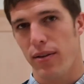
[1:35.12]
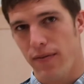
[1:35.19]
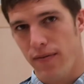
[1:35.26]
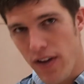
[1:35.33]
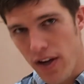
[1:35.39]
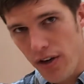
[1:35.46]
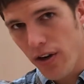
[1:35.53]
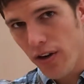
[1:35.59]

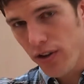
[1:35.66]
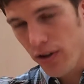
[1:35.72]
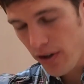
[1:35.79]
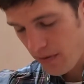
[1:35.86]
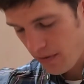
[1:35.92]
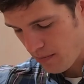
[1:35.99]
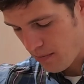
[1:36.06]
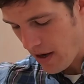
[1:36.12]
figure out their
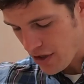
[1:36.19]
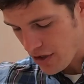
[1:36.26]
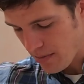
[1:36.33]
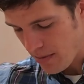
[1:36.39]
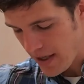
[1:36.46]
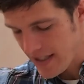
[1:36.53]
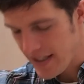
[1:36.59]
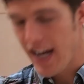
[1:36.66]

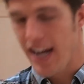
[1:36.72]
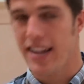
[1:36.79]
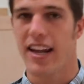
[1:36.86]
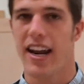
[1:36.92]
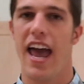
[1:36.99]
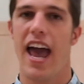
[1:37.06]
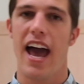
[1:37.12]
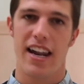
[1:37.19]
measurement, and then
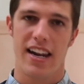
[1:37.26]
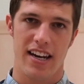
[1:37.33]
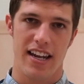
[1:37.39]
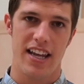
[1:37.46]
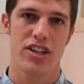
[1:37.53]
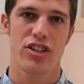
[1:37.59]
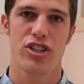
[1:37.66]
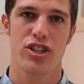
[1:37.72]
add 1
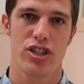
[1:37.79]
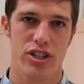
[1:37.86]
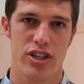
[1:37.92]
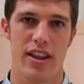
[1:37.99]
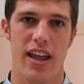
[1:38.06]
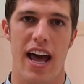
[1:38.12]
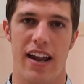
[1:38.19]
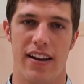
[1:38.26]
inch to
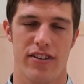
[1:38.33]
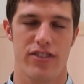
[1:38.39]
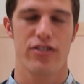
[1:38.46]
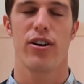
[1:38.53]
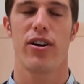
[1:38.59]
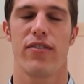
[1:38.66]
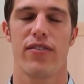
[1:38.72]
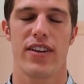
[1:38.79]
that.
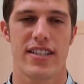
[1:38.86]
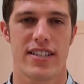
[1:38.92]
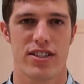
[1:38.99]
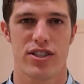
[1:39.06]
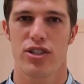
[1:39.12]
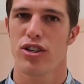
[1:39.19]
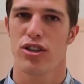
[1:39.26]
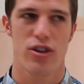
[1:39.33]
So if
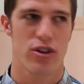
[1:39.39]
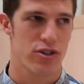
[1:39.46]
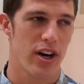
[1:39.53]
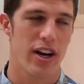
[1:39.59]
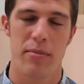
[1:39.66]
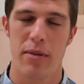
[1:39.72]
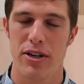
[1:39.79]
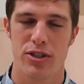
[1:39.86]
they're trying
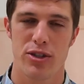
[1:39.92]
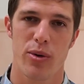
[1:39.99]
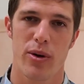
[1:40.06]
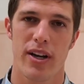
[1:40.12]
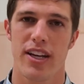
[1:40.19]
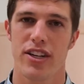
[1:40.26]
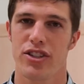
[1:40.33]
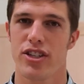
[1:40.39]
to measure
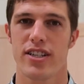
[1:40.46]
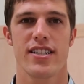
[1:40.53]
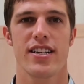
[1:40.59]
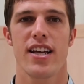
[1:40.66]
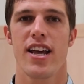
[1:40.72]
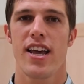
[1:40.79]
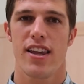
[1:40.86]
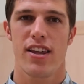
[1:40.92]
20 inches,
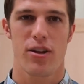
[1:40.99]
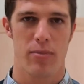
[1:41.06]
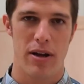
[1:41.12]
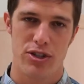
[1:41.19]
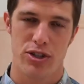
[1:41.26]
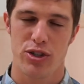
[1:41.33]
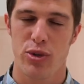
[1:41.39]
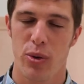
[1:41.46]
you'll
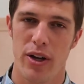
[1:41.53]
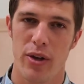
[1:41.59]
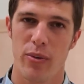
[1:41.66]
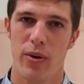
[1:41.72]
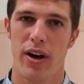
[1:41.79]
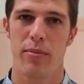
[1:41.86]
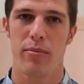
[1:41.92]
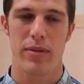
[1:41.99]
measure
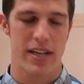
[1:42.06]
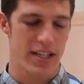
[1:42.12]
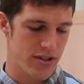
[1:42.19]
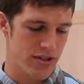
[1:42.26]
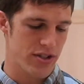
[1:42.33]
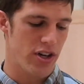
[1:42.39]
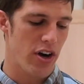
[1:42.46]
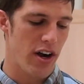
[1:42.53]
21 because you
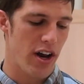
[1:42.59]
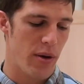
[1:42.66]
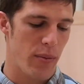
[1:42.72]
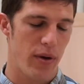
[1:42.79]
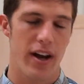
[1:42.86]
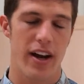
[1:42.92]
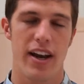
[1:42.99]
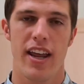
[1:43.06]
started at
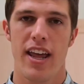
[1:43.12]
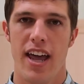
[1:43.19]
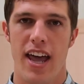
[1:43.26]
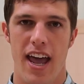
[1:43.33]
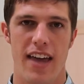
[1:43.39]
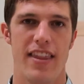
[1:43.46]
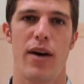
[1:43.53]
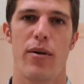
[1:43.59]
1,
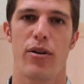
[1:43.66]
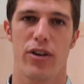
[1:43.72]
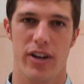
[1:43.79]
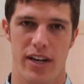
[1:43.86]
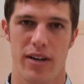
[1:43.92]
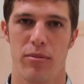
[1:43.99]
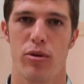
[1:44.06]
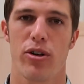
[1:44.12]
and that way you're
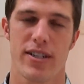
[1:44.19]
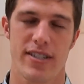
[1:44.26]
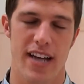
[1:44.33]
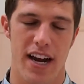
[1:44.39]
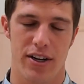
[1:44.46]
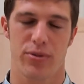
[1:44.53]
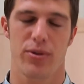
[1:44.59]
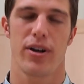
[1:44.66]
getting a more
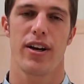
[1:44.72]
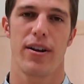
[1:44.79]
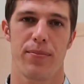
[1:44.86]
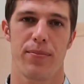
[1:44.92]
exact reading.